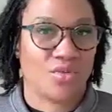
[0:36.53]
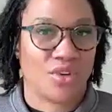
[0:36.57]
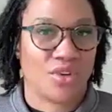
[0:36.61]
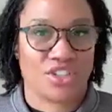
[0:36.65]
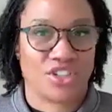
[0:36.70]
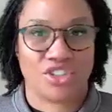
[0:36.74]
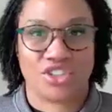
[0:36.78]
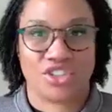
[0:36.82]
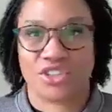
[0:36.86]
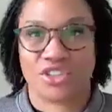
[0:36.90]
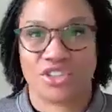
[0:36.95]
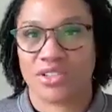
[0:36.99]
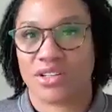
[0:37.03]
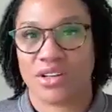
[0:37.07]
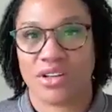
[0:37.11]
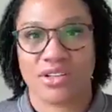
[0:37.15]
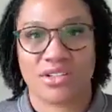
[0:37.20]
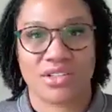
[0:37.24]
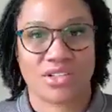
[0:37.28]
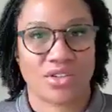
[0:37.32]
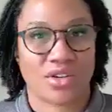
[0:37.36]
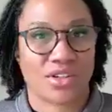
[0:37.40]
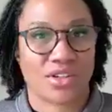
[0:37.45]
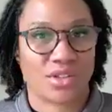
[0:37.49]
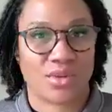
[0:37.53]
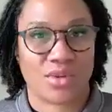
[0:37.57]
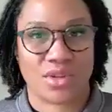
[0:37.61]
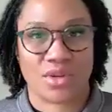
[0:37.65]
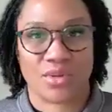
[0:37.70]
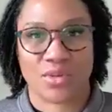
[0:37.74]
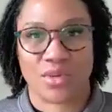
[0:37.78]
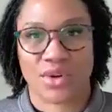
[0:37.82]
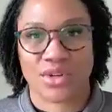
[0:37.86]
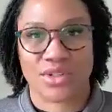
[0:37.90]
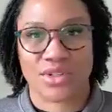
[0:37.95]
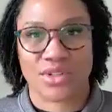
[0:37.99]
which starts with
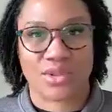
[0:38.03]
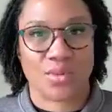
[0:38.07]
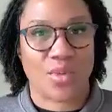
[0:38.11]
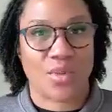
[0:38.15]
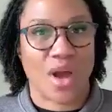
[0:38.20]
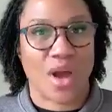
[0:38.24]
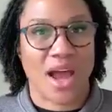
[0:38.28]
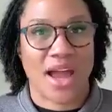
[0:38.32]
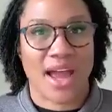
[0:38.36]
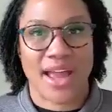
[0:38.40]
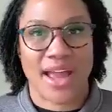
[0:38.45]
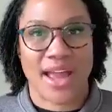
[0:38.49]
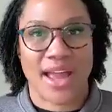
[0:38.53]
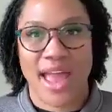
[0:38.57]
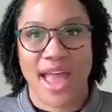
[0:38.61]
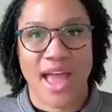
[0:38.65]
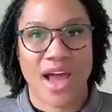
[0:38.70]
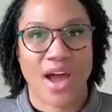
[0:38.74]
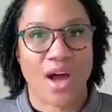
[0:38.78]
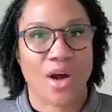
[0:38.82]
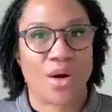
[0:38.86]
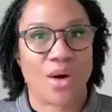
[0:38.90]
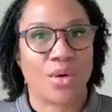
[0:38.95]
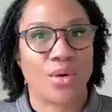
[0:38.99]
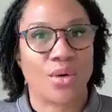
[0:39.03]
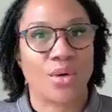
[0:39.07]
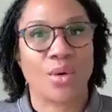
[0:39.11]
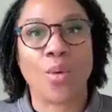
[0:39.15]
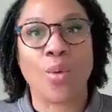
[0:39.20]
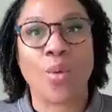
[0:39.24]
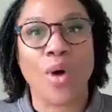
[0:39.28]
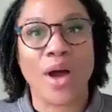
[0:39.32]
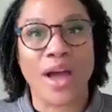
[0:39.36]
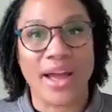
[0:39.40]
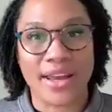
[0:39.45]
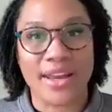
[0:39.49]
the words why, how, or
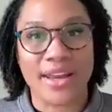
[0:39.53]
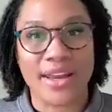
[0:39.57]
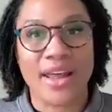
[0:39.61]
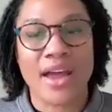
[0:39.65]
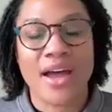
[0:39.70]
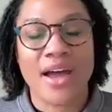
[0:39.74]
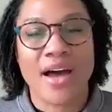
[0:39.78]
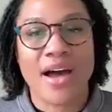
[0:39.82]
what.